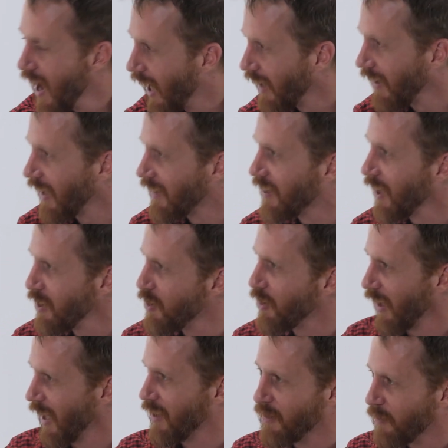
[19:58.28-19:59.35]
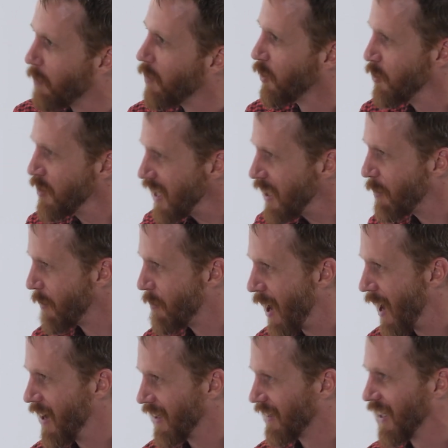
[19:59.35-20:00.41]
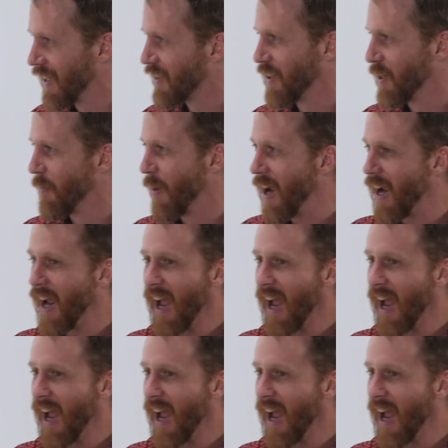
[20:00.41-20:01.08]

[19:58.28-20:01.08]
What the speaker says: and like touch, like, you need to be paying attention to me.